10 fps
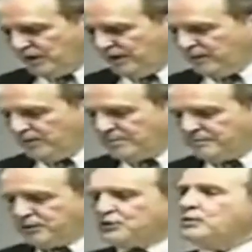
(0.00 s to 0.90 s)
where they would
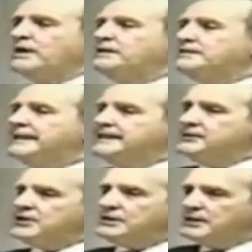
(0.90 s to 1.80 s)
be persuaded
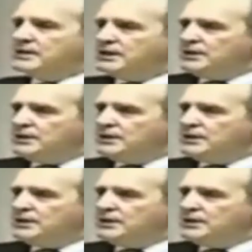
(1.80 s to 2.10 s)
that the